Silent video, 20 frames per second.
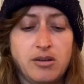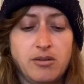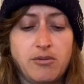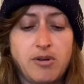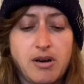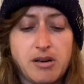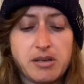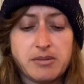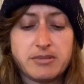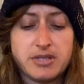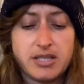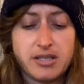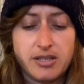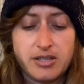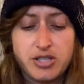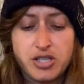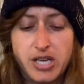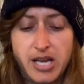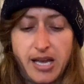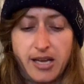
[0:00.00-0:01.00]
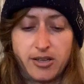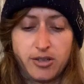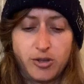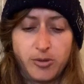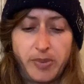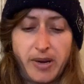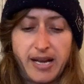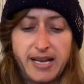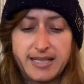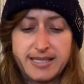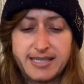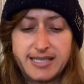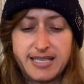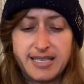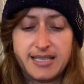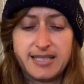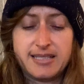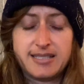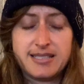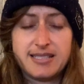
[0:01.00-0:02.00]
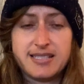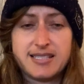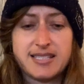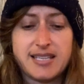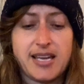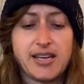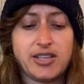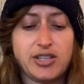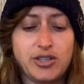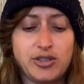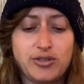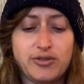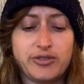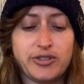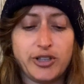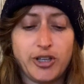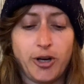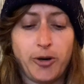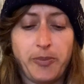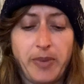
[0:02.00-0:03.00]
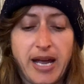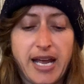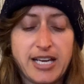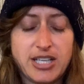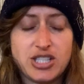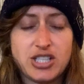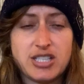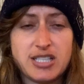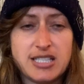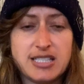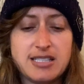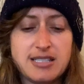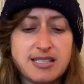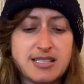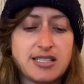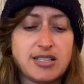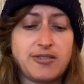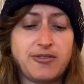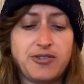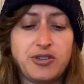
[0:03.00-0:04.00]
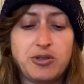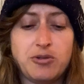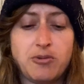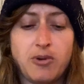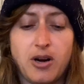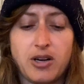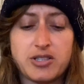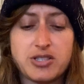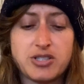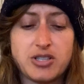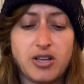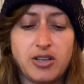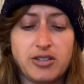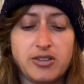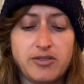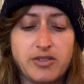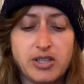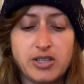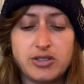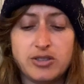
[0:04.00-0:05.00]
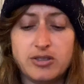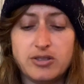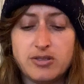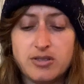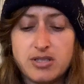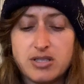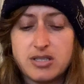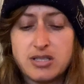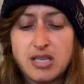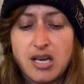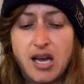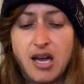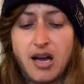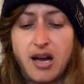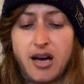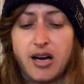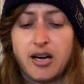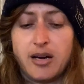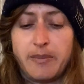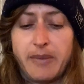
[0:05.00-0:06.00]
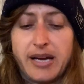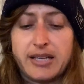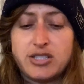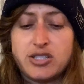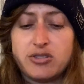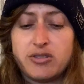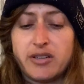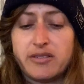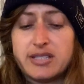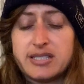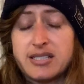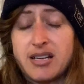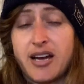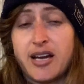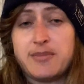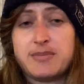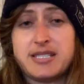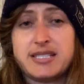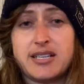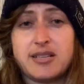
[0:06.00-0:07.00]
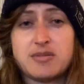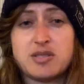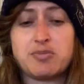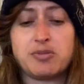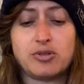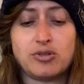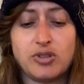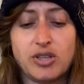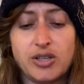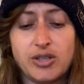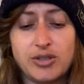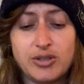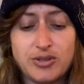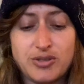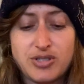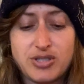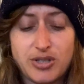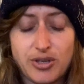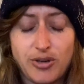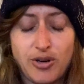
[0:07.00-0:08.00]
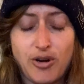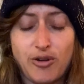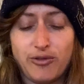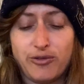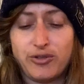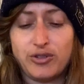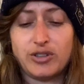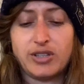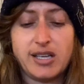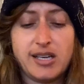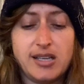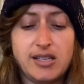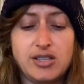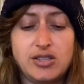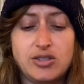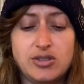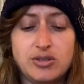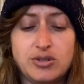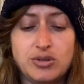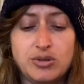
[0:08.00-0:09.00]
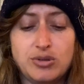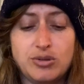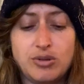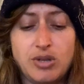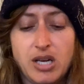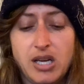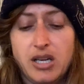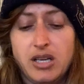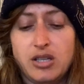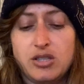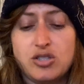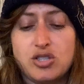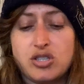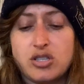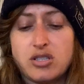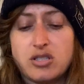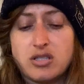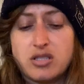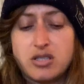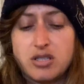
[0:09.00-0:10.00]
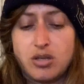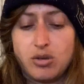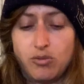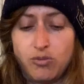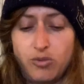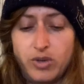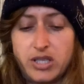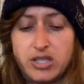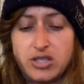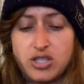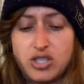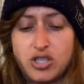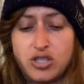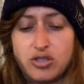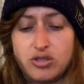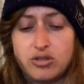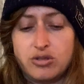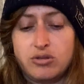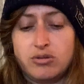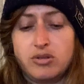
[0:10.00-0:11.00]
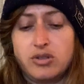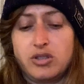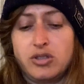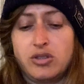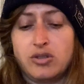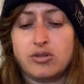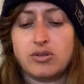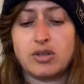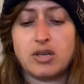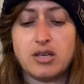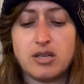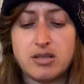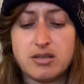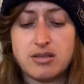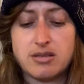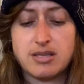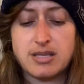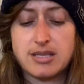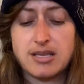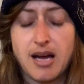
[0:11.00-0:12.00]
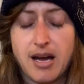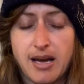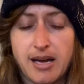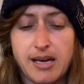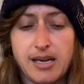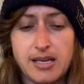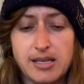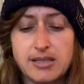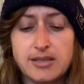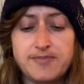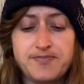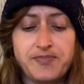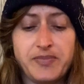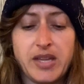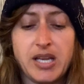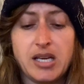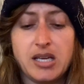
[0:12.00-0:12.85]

Welcome to the channel, Pisces. Thank you for your patience if you watched all of those. Um, I do have the timestamps below, so hopefully you just went to your sign.